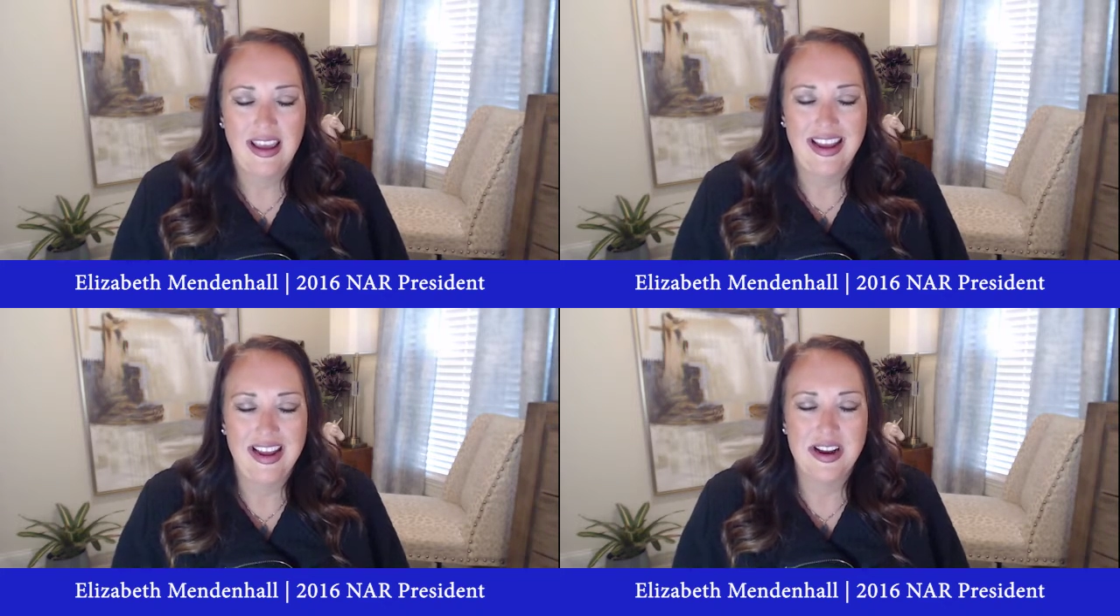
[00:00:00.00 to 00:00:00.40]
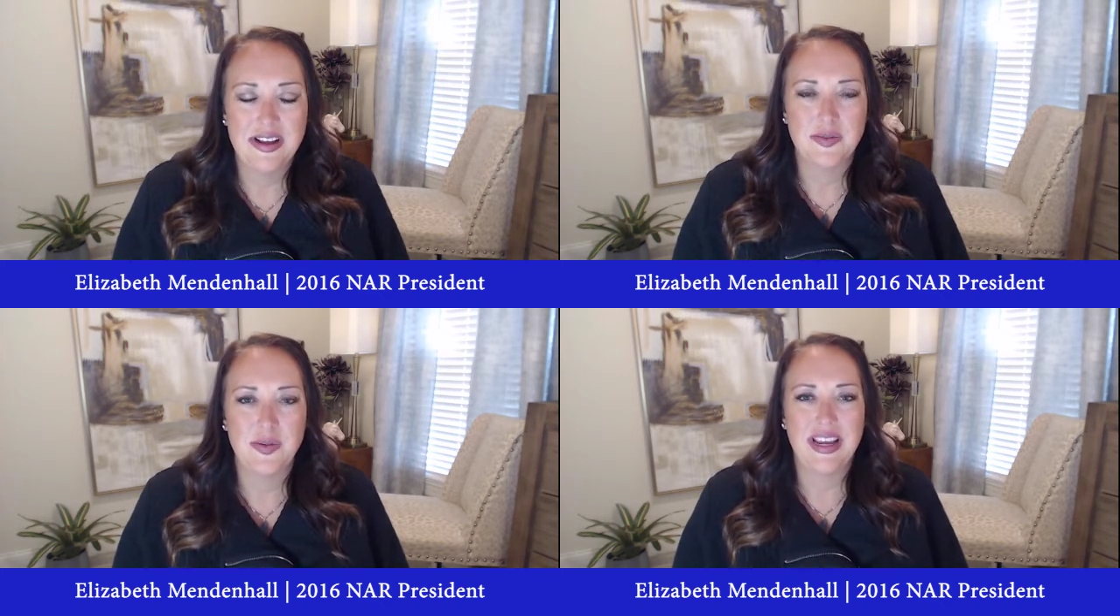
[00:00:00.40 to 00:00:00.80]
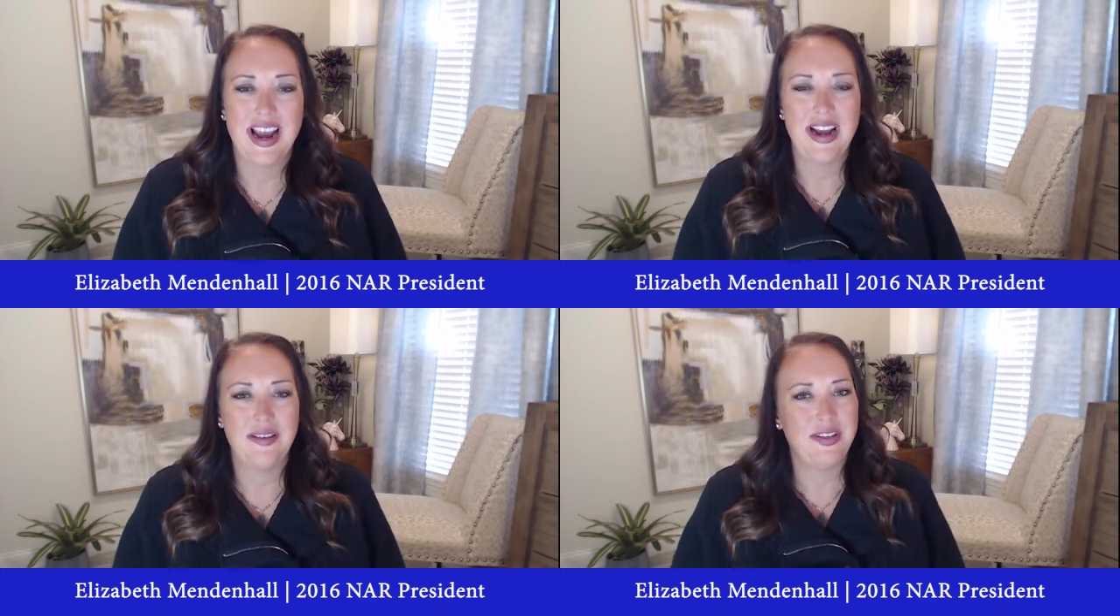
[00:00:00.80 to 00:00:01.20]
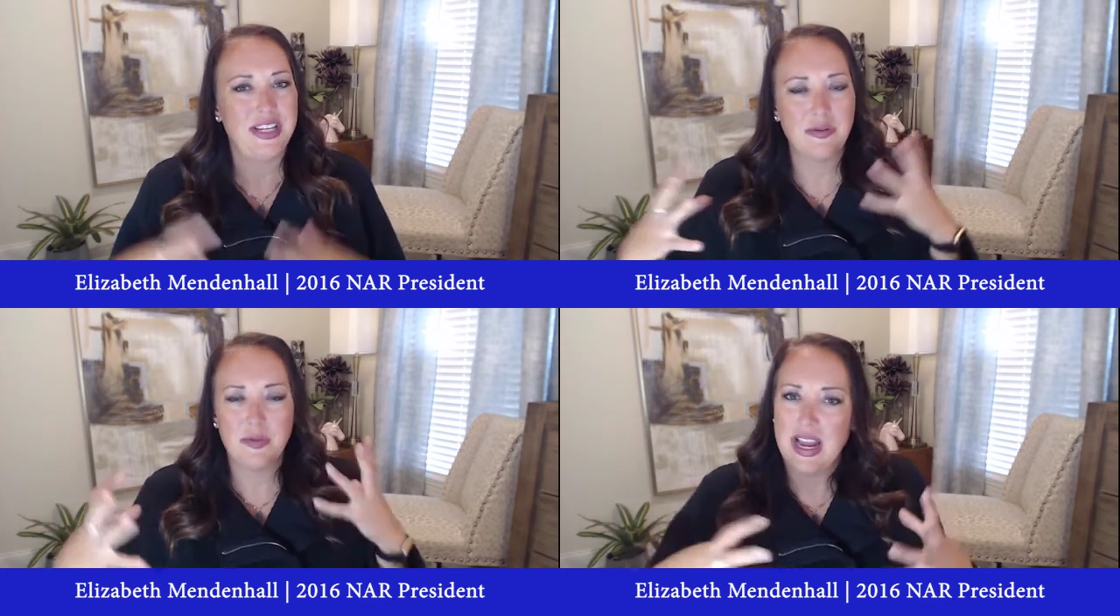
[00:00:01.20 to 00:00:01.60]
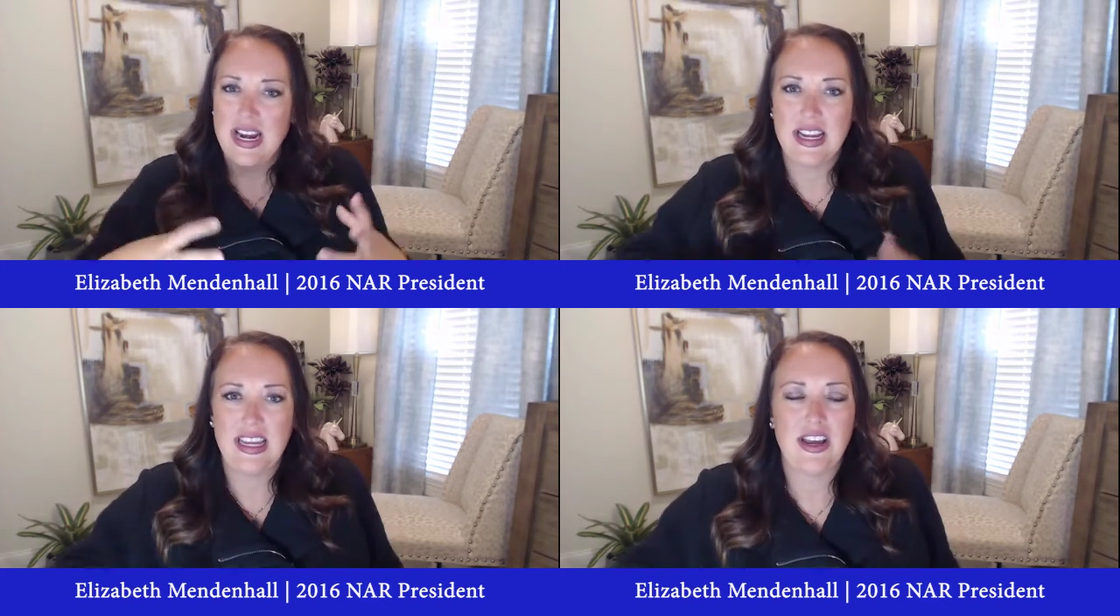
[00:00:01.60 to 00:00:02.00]
And as we kind of get
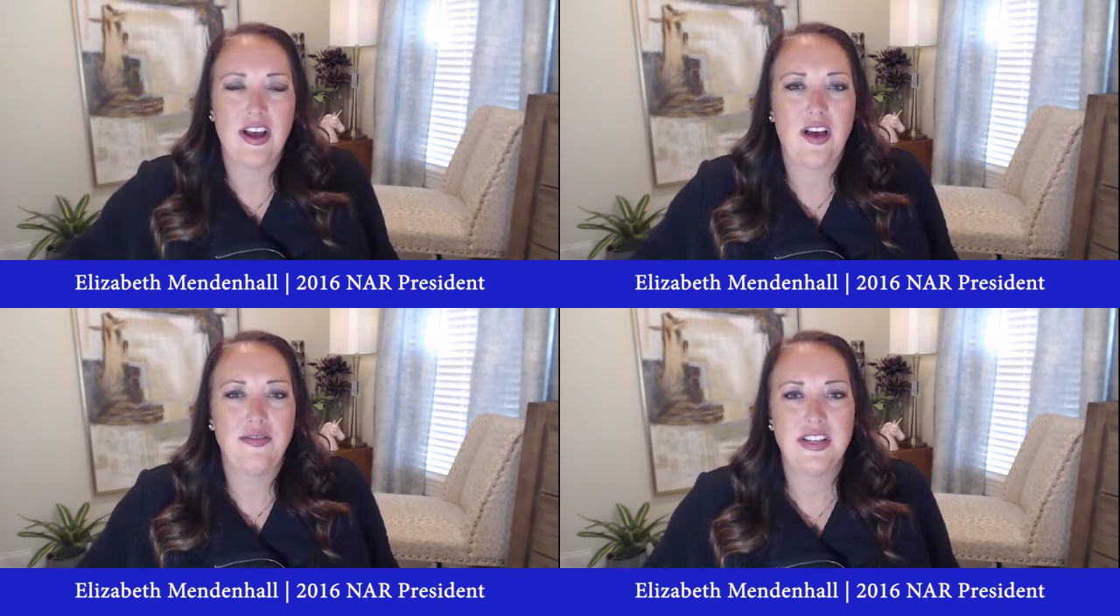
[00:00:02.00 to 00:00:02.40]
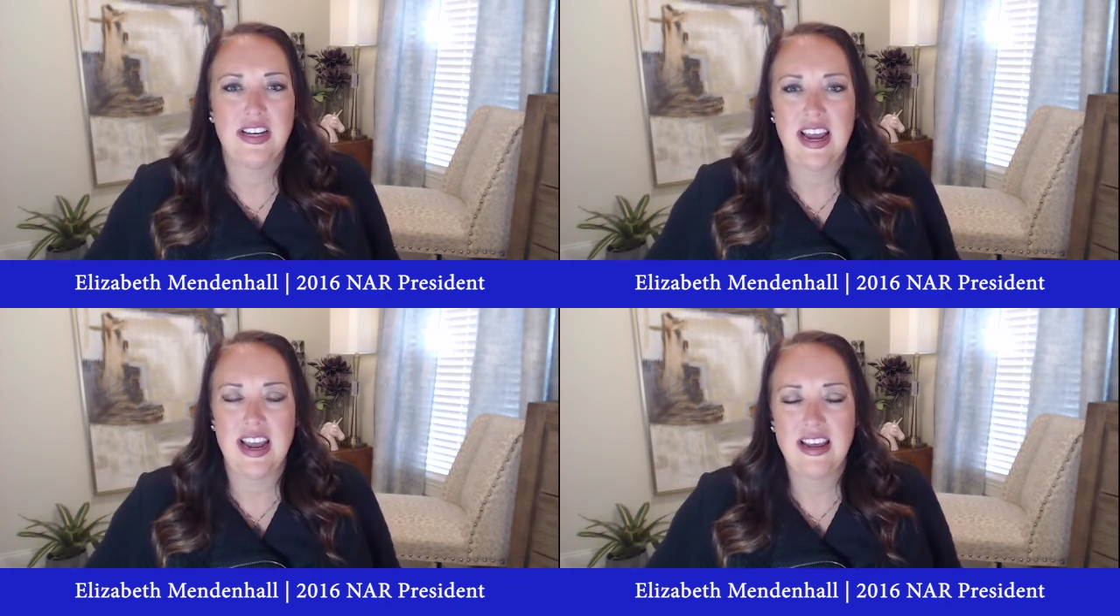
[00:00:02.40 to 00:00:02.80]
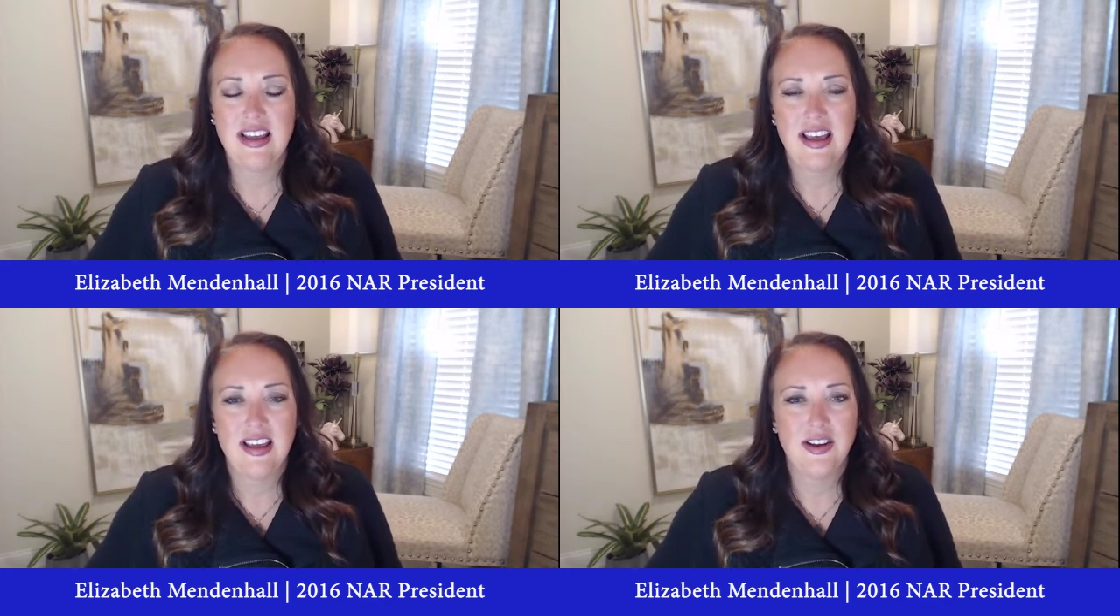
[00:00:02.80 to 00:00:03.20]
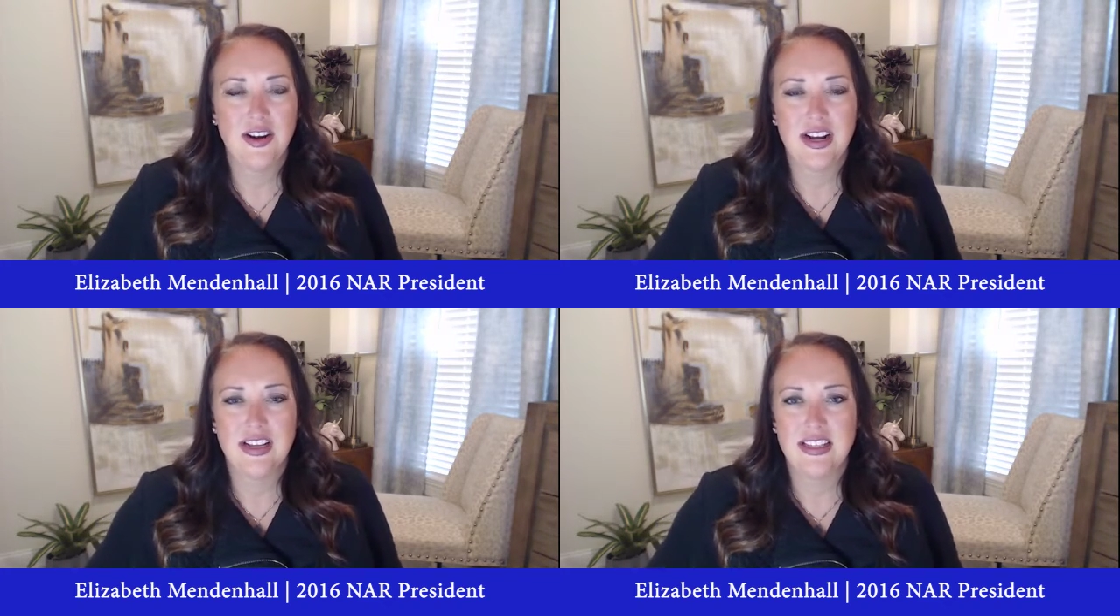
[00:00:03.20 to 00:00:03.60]
ready to kick off today, you're going